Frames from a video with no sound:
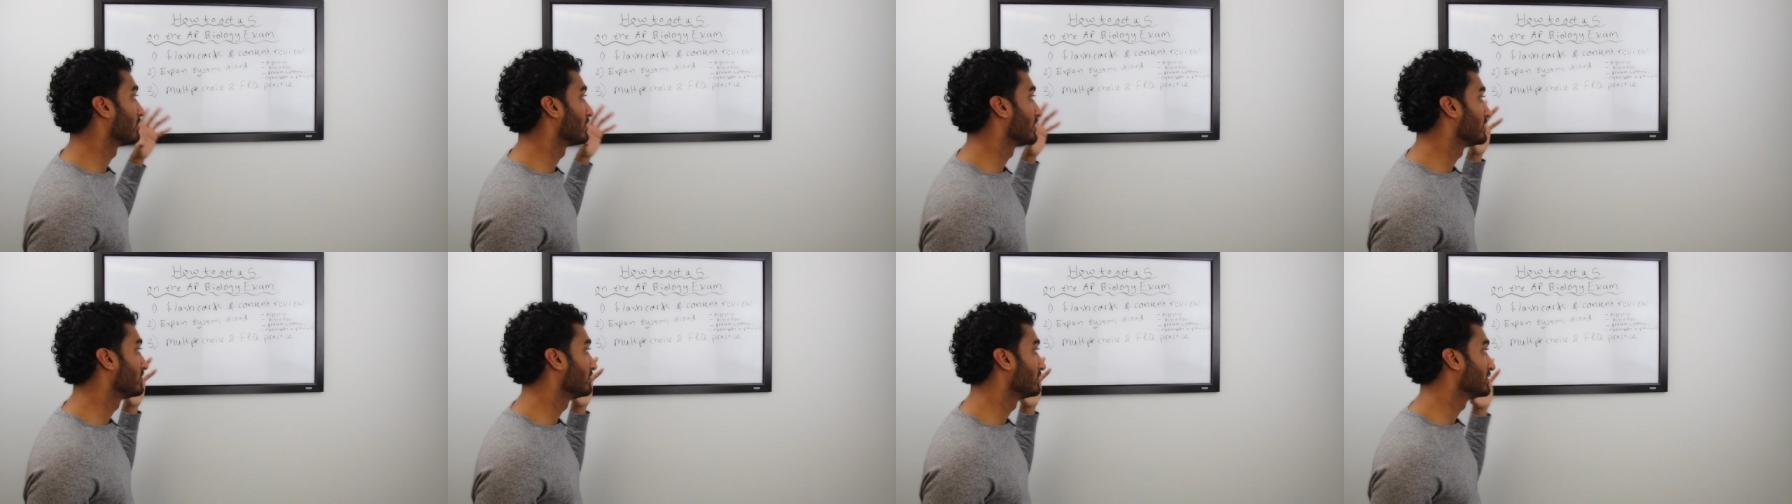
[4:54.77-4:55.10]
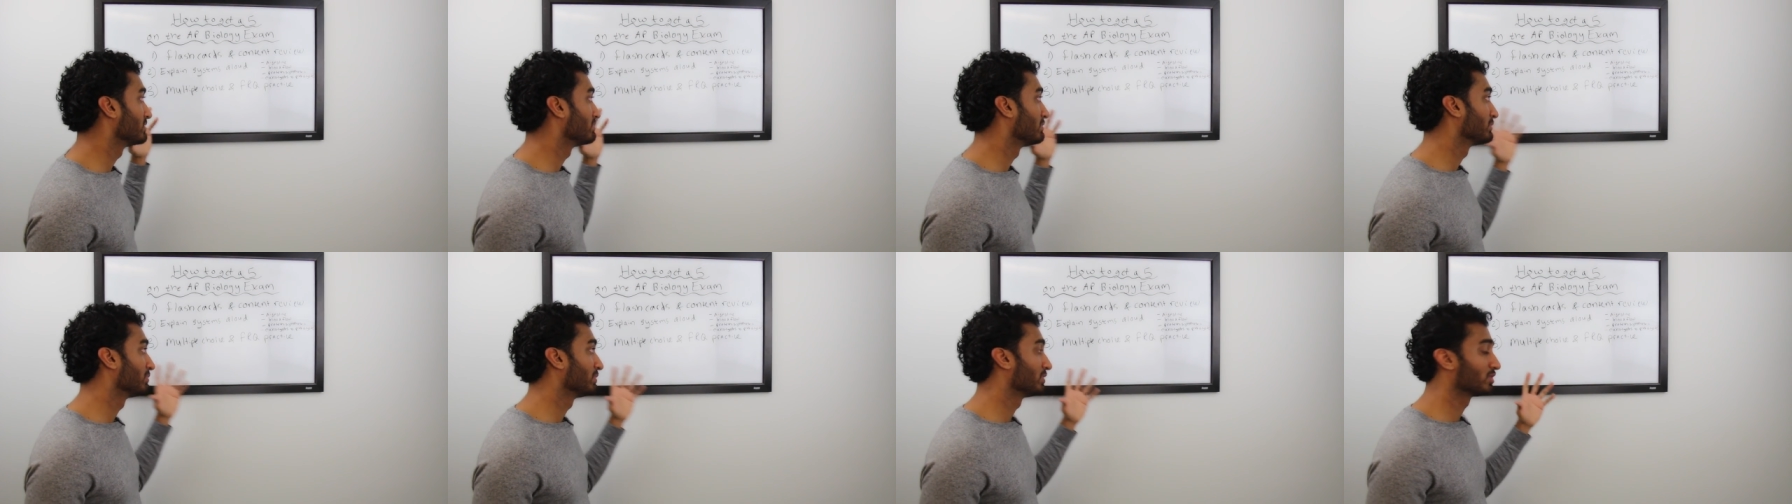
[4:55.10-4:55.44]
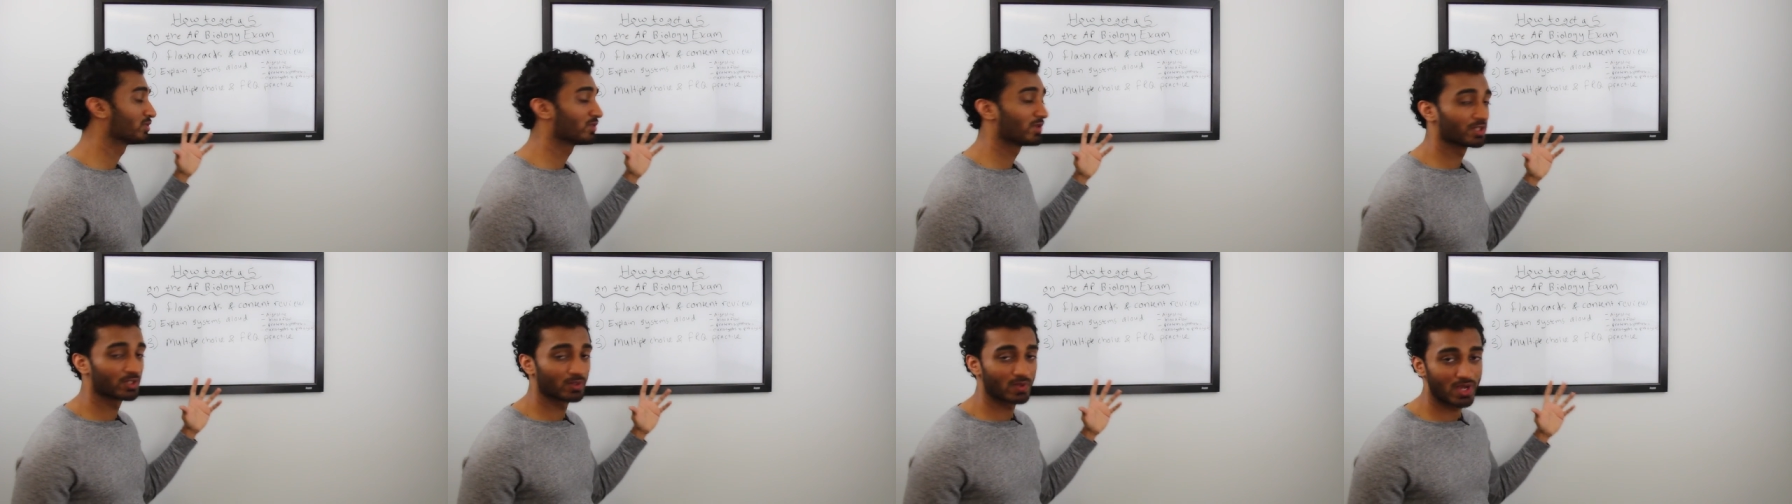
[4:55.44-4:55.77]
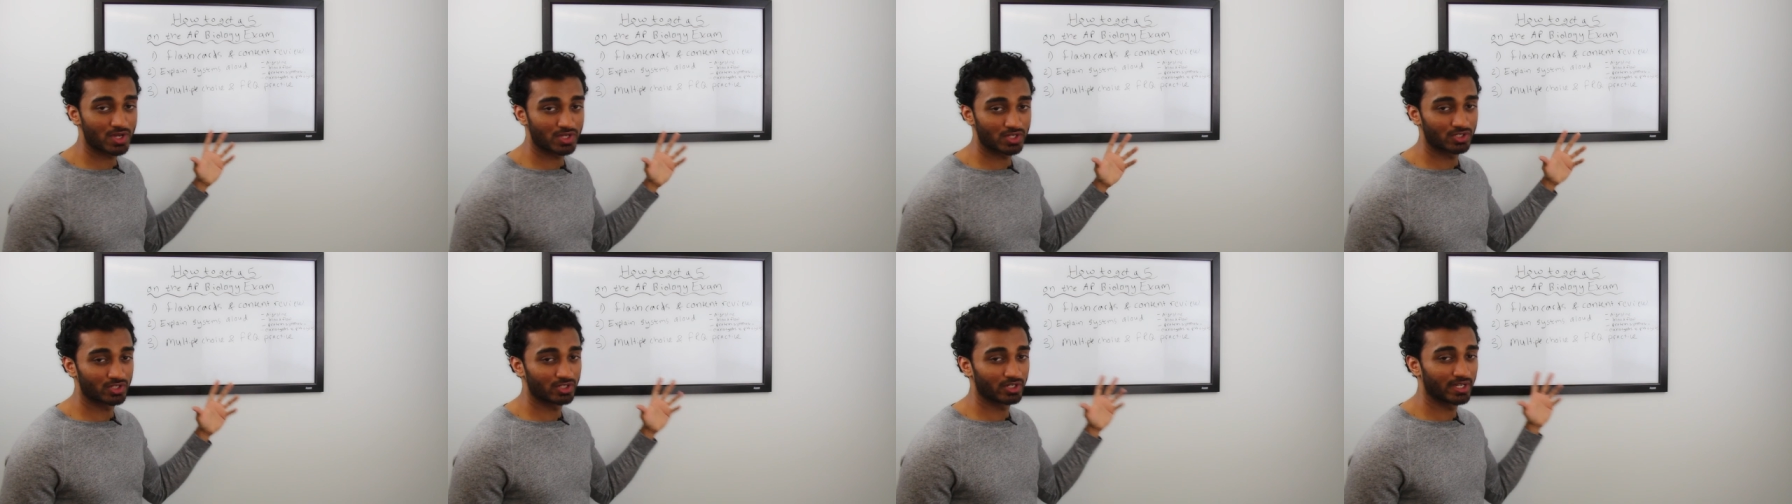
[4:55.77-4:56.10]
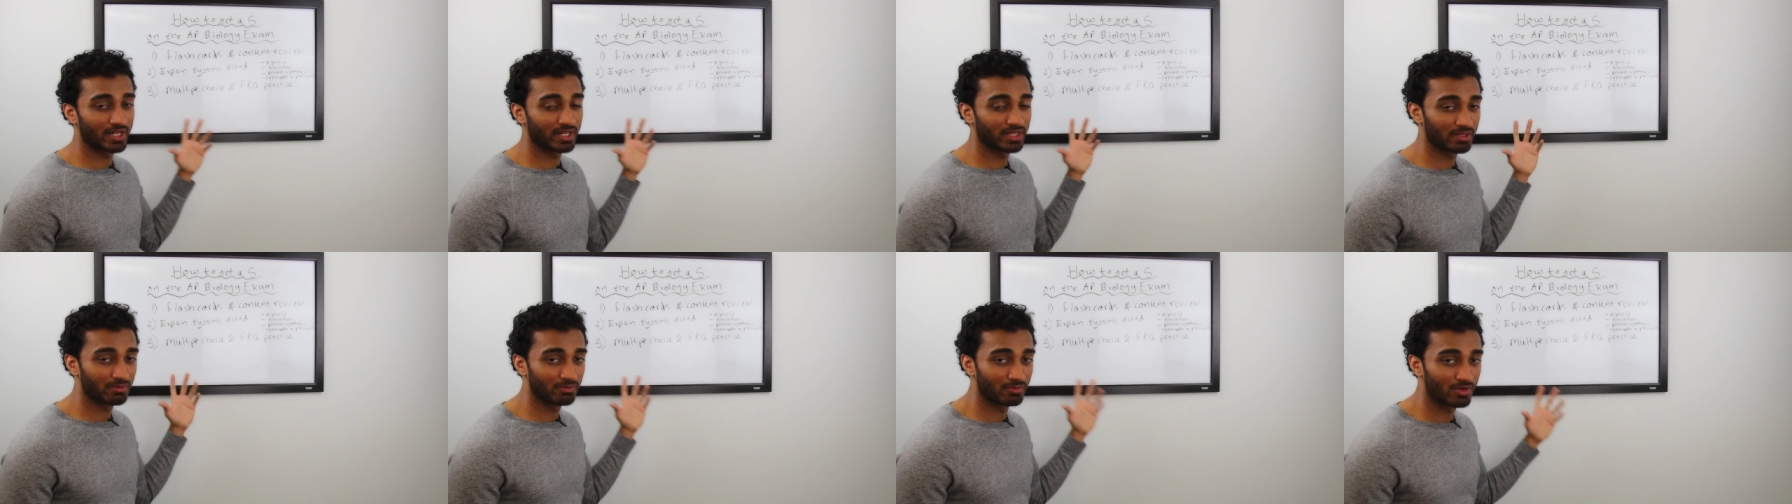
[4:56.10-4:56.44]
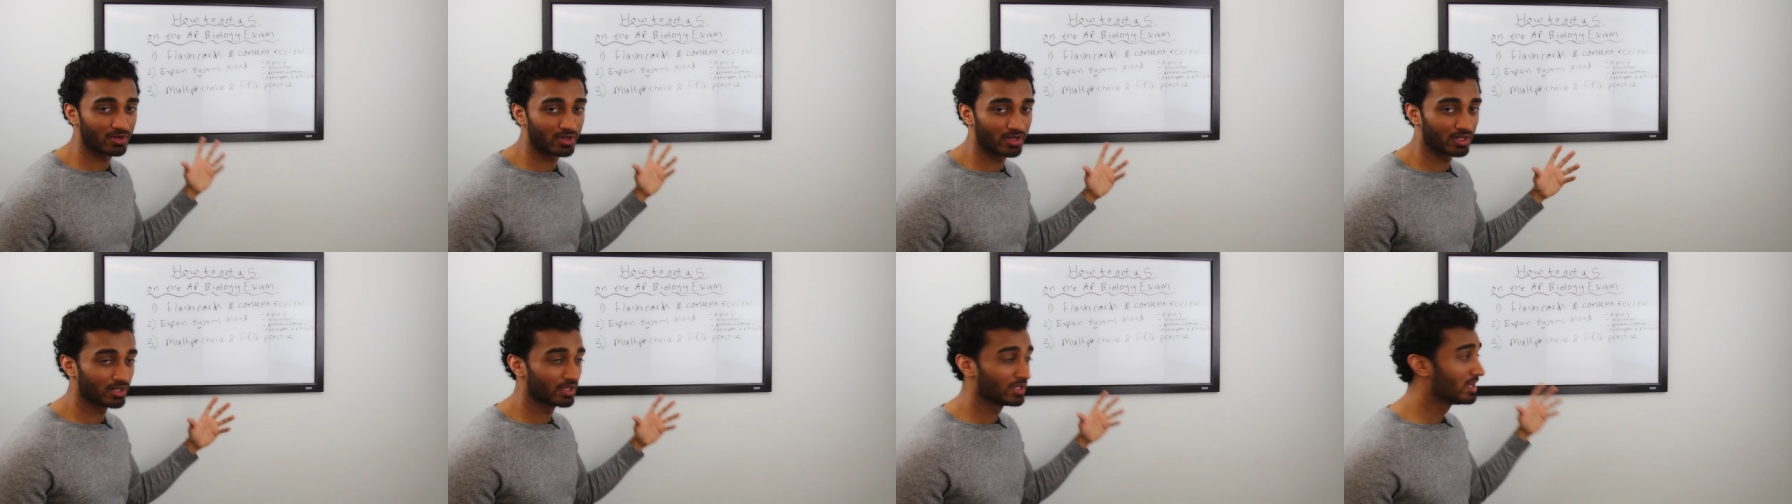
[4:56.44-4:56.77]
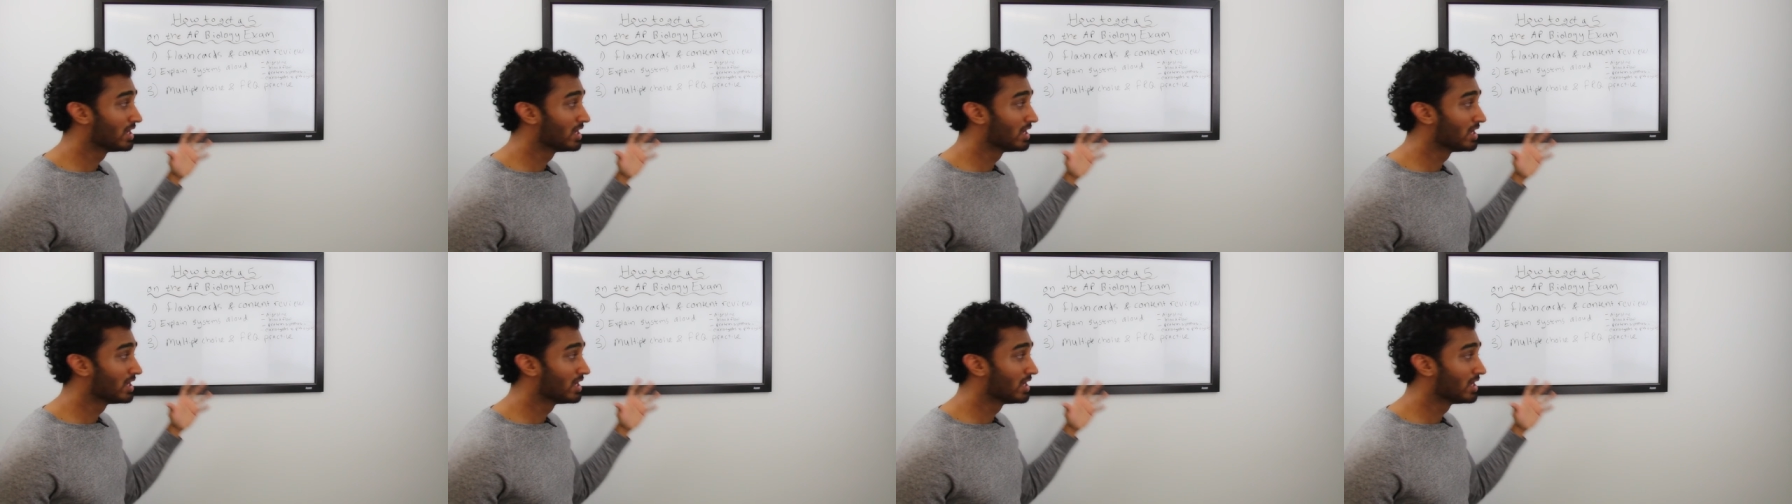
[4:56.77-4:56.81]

When you're doing these multiple choice questions, you're getting them wrong.